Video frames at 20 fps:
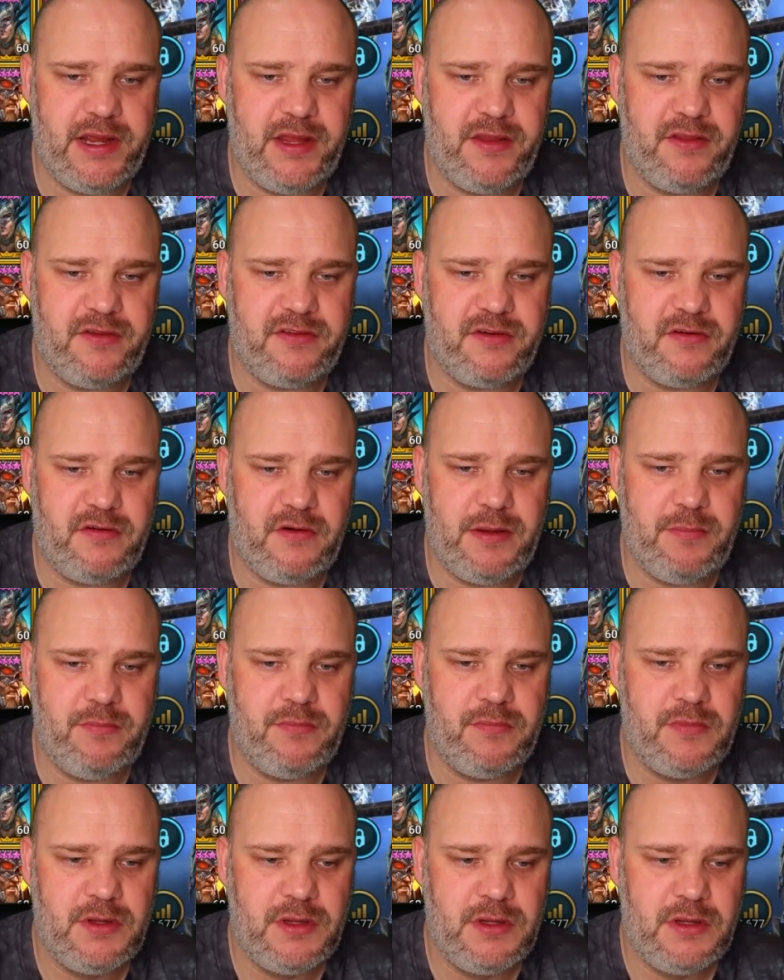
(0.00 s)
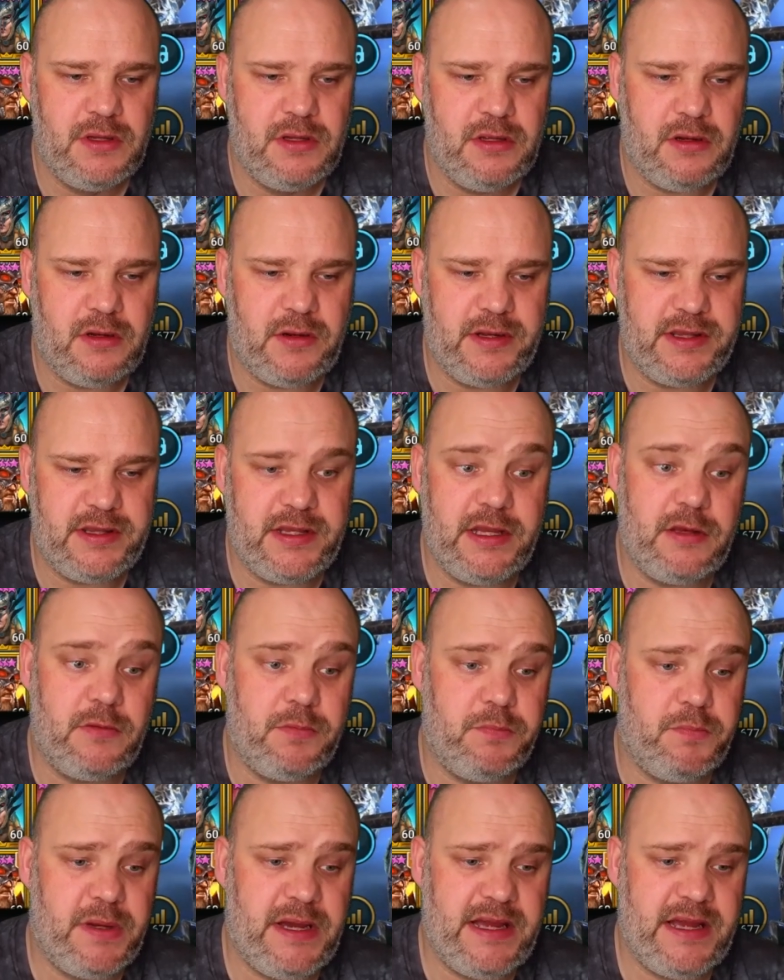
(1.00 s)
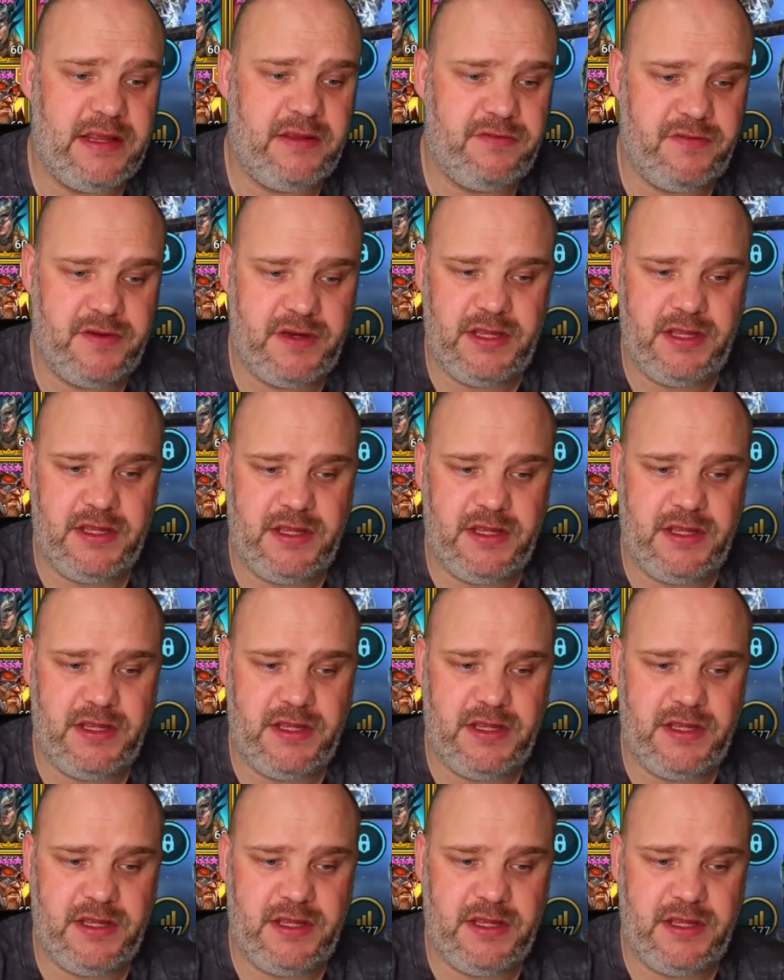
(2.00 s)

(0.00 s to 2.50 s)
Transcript: at the time. I did pay for the